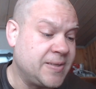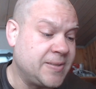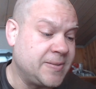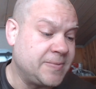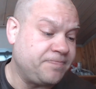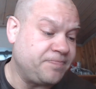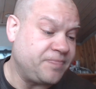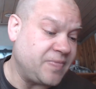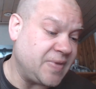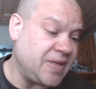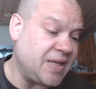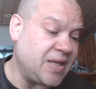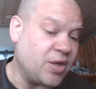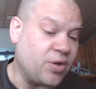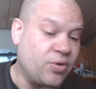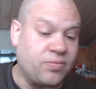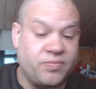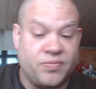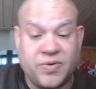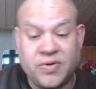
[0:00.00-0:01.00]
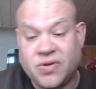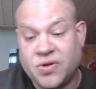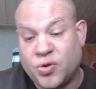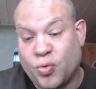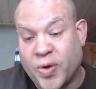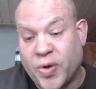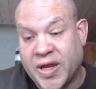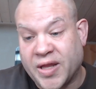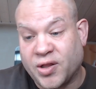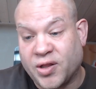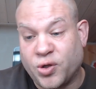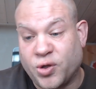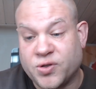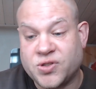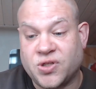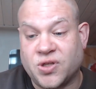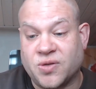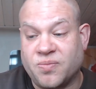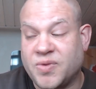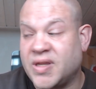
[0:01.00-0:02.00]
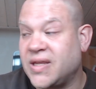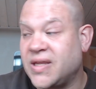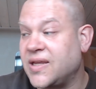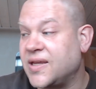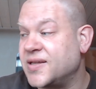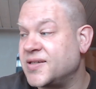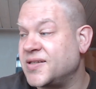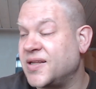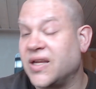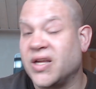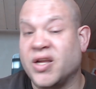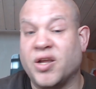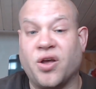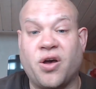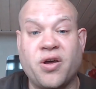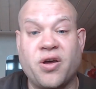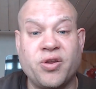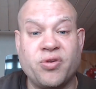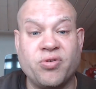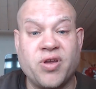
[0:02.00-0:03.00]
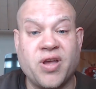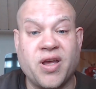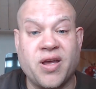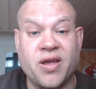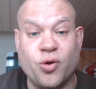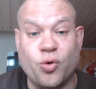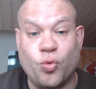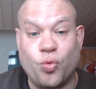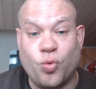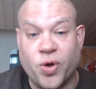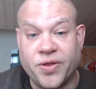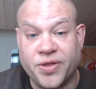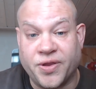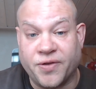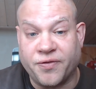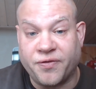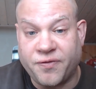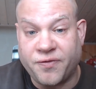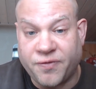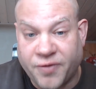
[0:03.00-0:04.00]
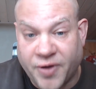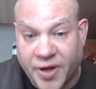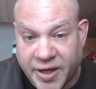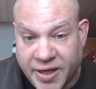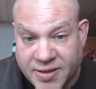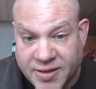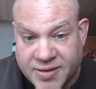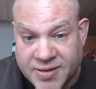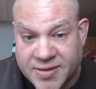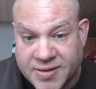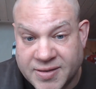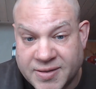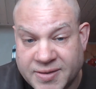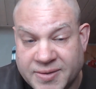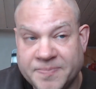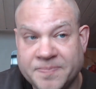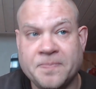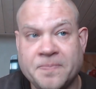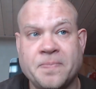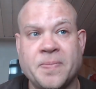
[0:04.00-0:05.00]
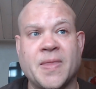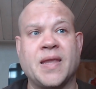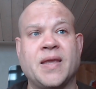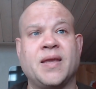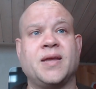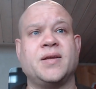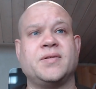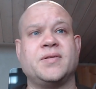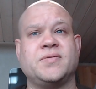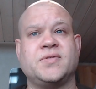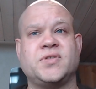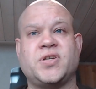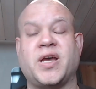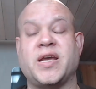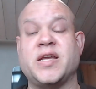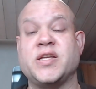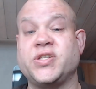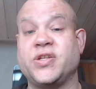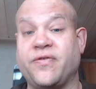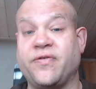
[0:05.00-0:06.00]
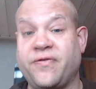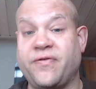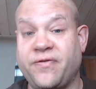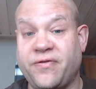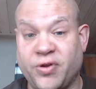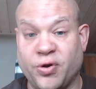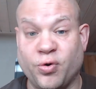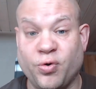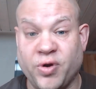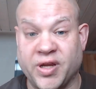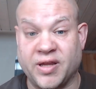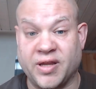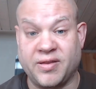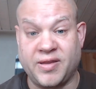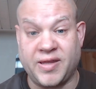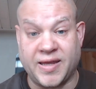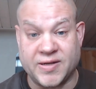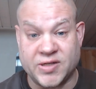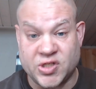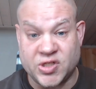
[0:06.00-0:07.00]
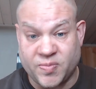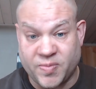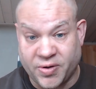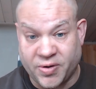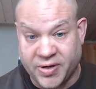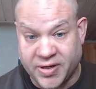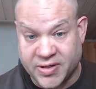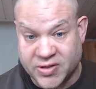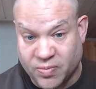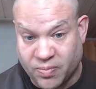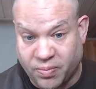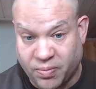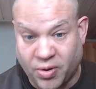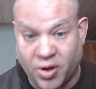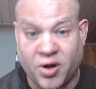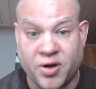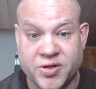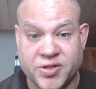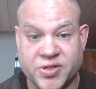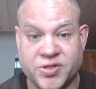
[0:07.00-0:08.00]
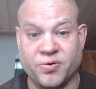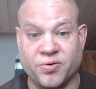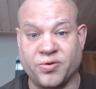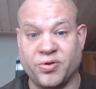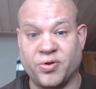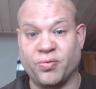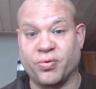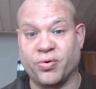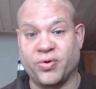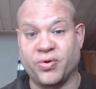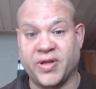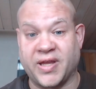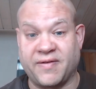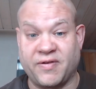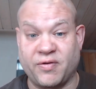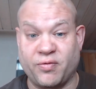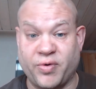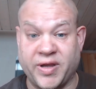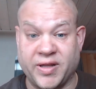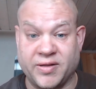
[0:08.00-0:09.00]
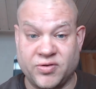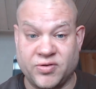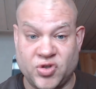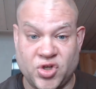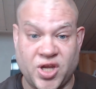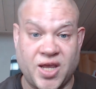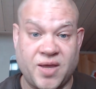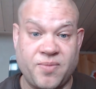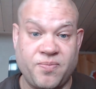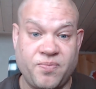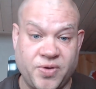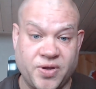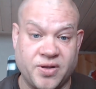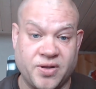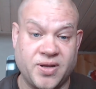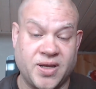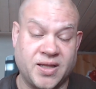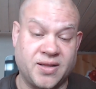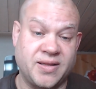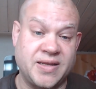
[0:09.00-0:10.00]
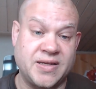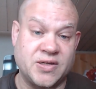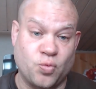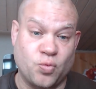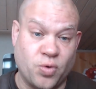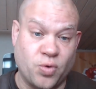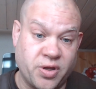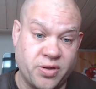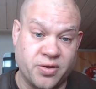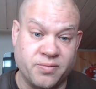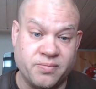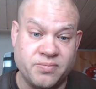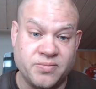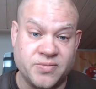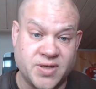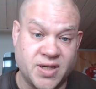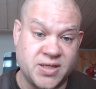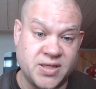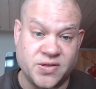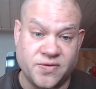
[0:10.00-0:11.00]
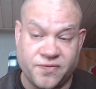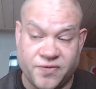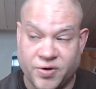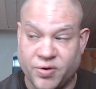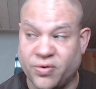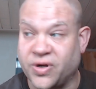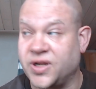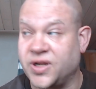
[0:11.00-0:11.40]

the way it looks to me is Ngannou kind of won the fight. Tyson Fury, the experienced boxer, the world heavyweight champion, at least one of them, Tyson Fury,